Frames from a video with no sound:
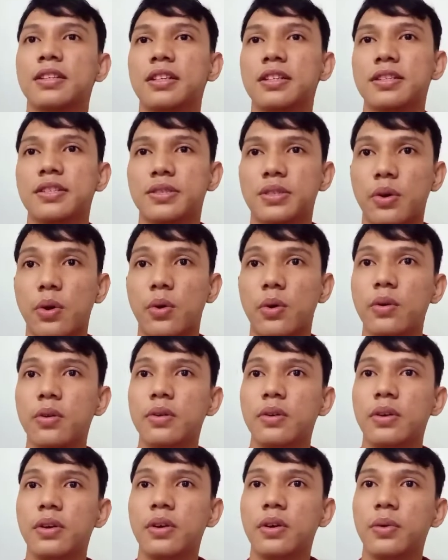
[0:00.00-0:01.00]
So
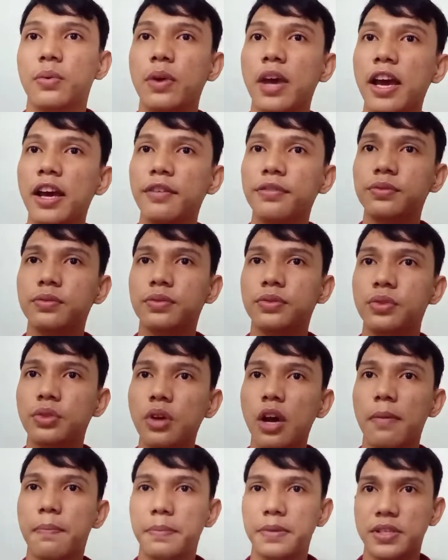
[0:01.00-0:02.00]
we have two
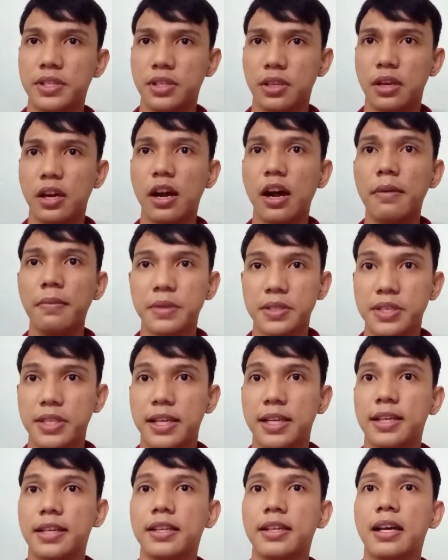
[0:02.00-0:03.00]

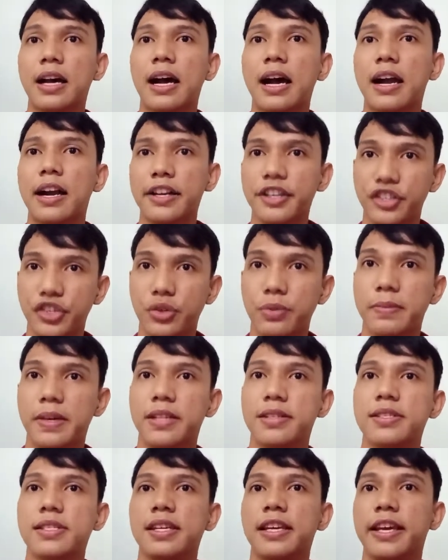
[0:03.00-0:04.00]
opposing
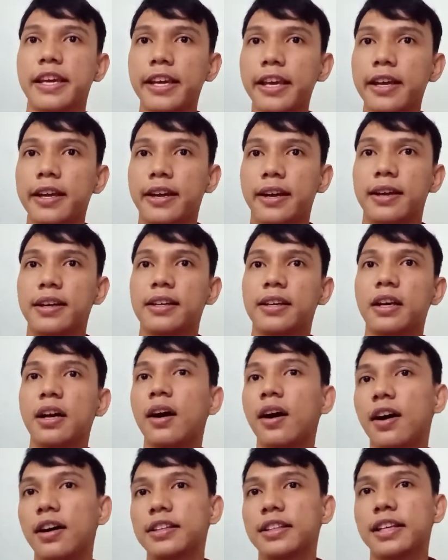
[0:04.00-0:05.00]
arguments here.
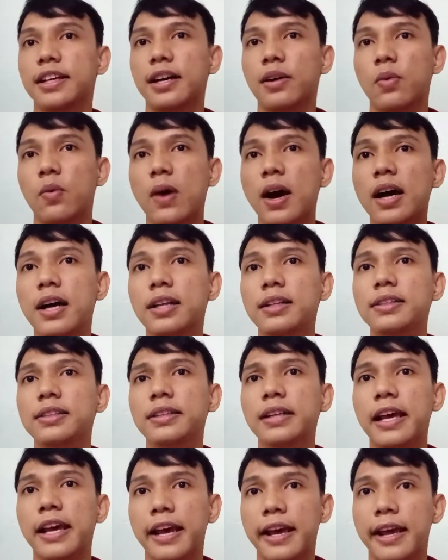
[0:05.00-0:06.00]
On the one
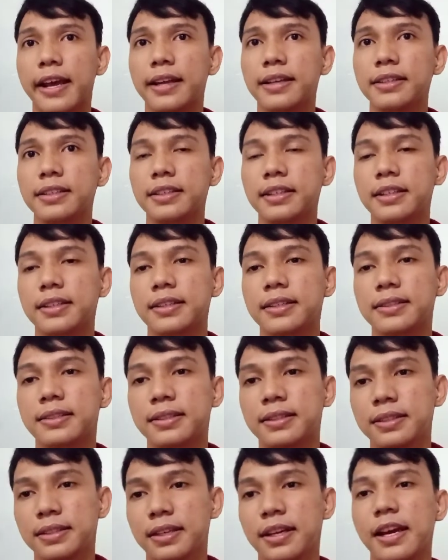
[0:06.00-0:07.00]
hand
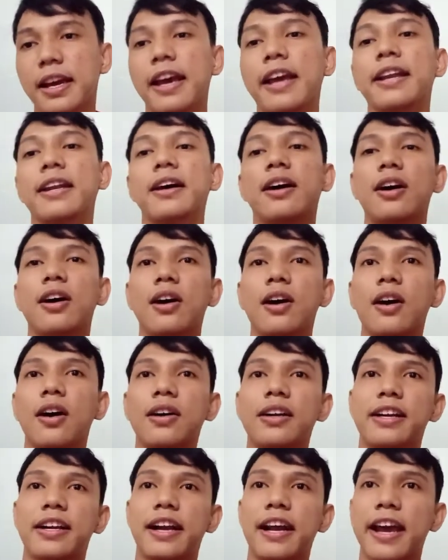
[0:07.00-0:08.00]
and
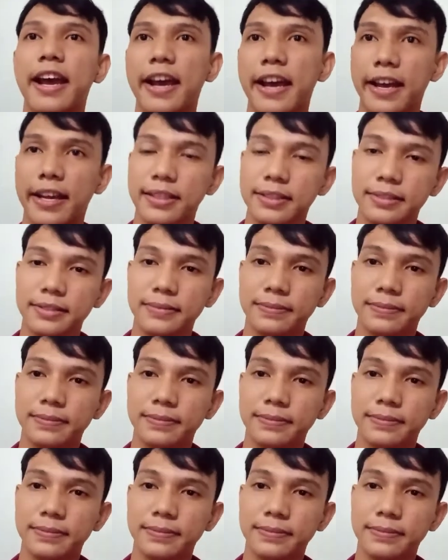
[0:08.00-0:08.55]
other hand,